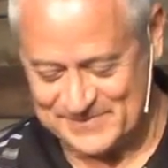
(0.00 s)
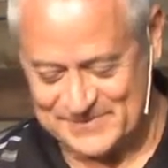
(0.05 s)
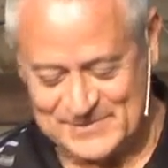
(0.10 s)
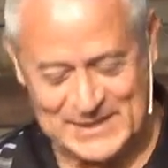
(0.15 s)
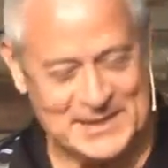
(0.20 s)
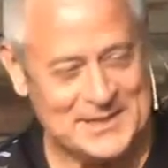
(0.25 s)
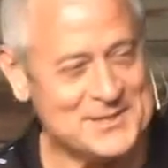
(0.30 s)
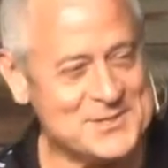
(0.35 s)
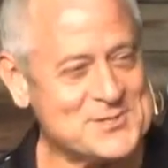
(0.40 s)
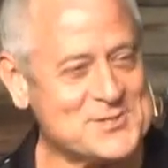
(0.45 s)

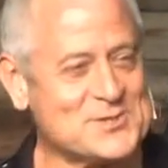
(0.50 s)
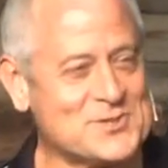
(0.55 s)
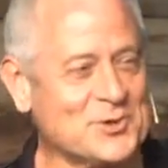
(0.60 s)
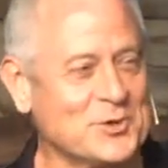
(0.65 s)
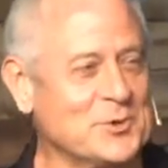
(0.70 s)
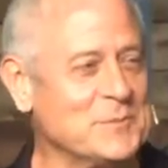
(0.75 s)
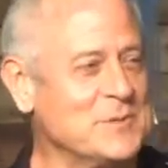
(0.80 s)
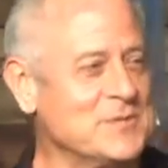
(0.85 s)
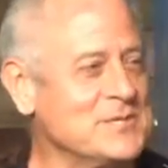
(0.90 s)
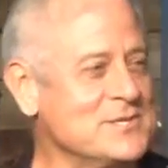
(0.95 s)
And in
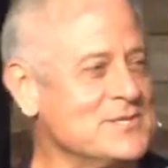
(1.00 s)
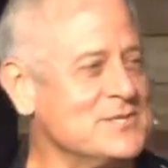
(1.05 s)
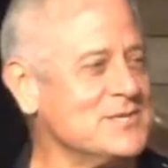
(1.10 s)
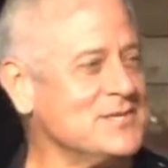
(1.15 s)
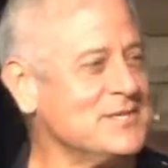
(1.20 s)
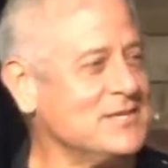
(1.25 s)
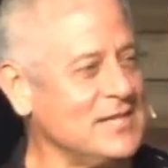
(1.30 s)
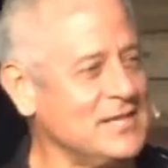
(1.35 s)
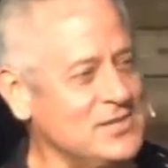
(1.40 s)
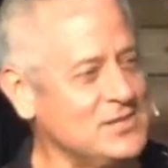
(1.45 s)
sermons
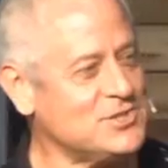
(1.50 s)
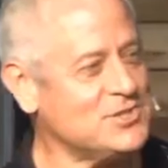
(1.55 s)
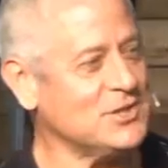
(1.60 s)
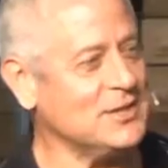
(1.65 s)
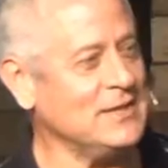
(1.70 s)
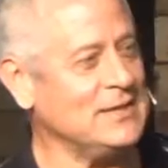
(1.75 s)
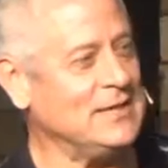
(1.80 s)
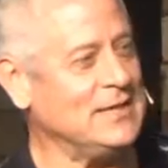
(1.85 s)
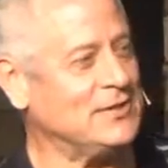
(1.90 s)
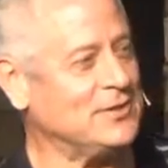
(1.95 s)
and
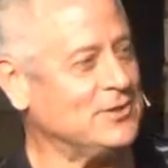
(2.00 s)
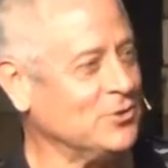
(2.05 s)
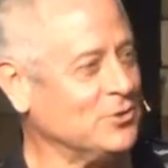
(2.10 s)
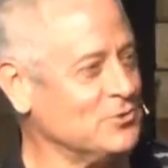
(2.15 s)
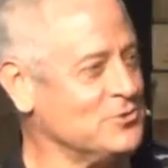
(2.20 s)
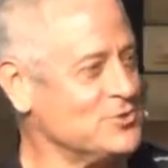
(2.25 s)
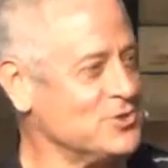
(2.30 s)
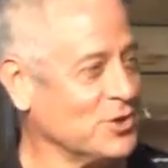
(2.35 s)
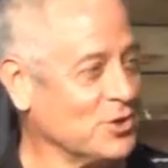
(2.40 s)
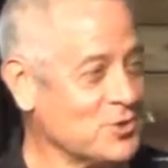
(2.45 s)
teaching, he
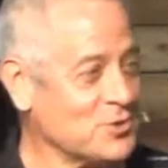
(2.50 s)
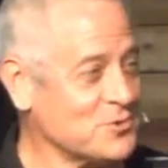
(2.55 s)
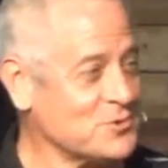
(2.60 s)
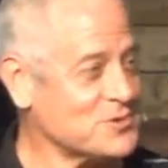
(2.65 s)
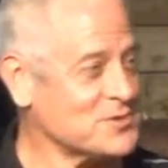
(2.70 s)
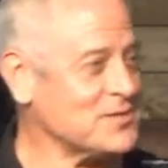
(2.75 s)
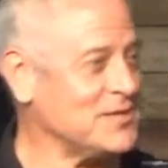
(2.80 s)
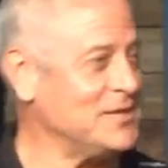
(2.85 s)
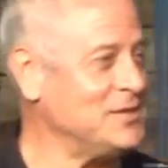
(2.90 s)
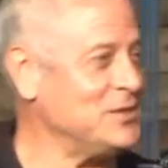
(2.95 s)
told
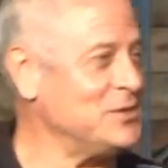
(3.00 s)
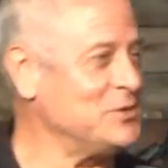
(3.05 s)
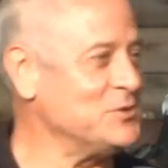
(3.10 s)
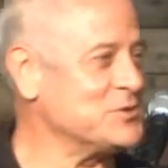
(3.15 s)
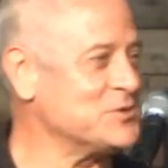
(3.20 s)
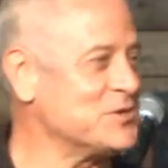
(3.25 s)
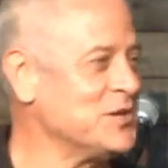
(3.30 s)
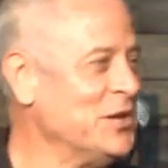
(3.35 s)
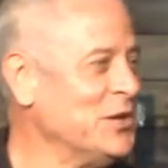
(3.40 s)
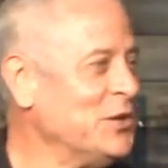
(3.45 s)
jokes, he
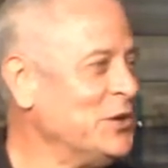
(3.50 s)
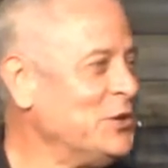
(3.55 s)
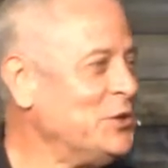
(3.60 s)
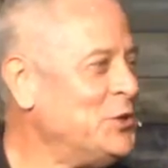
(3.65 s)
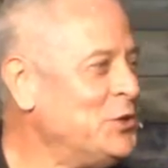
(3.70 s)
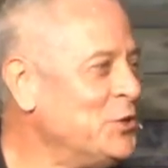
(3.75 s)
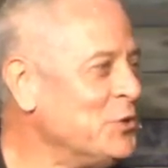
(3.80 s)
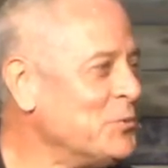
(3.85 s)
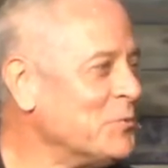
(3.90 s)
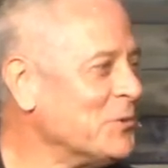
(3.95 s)
used
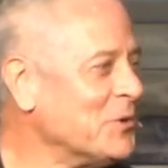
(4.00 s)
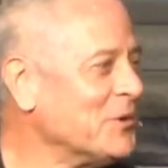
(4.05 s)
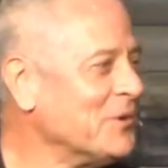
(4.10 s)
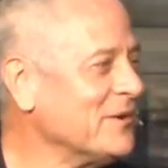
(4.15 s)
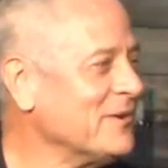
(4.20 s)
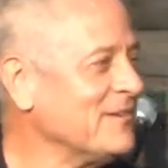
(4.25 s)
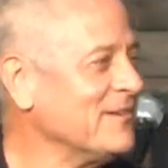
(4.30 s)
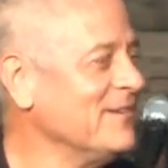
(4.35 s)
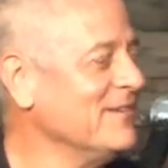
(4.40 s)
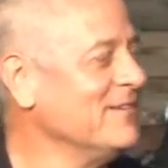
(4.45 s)
humor.
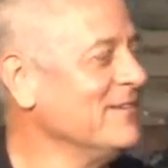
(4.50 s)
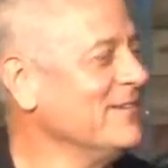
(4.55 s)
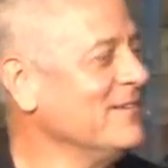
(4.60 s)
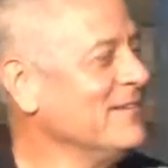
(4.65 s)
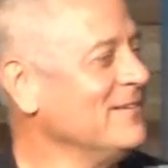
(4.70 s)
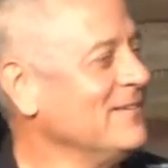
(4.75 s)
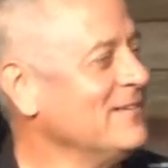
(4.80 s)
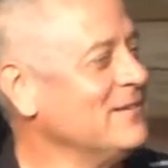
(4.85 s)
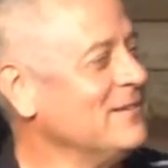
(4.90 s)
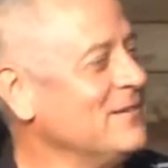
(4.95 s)

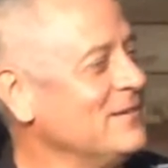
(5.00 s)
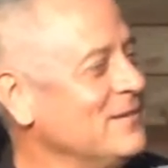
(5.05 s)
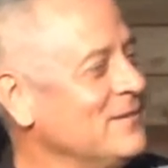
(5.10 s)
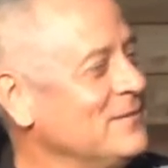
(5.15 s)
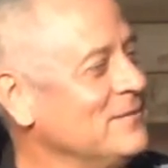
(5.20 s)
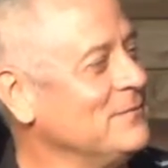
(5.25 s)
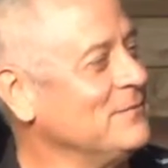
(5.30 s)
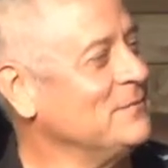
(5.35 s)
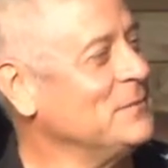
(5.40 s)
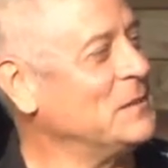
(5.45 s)

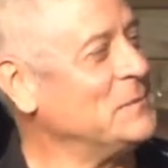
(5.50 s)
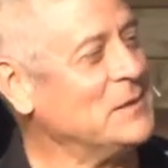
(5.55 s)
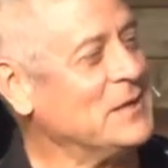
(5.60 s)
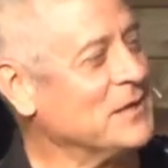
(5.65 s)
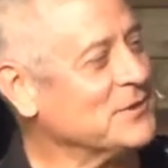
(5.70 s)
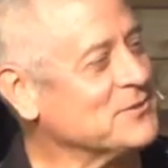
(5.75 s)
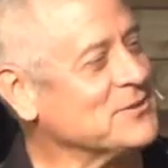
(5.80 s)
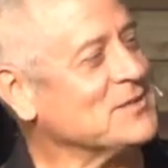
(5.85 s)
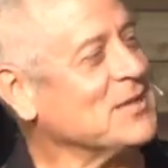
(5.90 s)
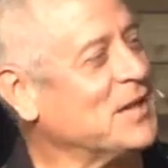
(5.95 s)
Maybe
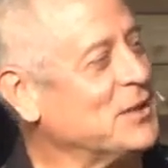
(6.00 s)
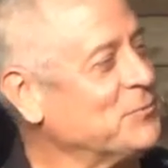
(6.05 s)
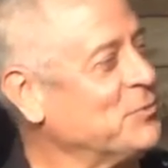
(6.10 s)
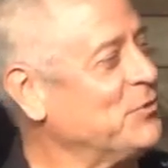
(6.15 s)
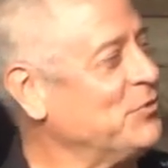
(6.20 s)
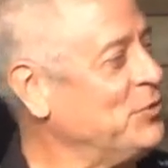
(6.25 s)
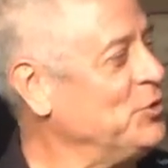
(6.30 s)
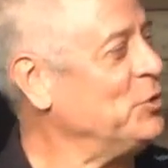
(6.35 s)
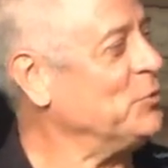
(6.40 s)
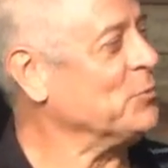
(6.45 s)
not the type
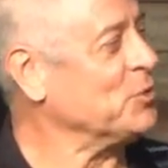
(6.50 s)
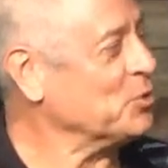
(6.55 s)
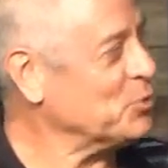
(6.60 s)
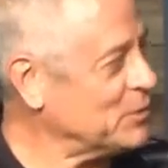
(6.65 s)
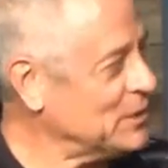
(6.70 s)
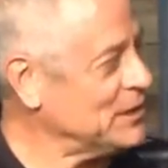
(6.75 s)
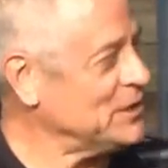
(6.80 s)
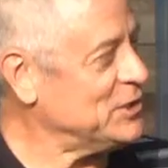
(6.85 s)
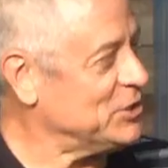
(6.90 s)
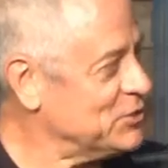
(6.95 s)
of humor
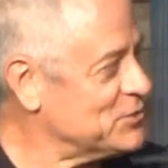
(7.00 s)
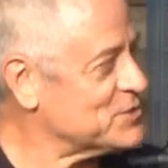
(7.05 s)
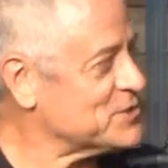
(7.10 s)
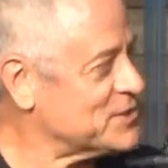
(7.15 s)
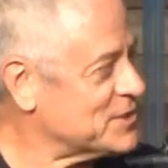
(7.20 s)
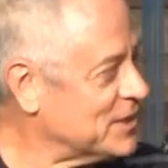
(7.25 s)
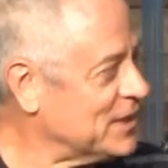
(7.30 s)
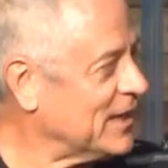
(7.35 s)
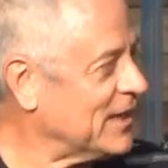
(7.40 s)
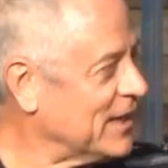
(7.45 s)
we use
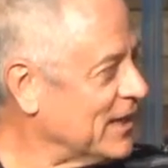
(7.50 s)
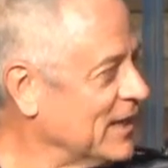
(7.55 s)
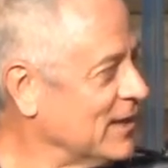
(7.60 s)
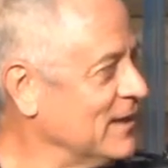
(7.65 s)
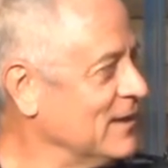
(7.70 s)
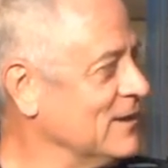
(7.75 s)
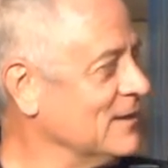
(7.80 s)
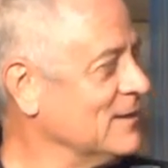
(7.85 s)
today,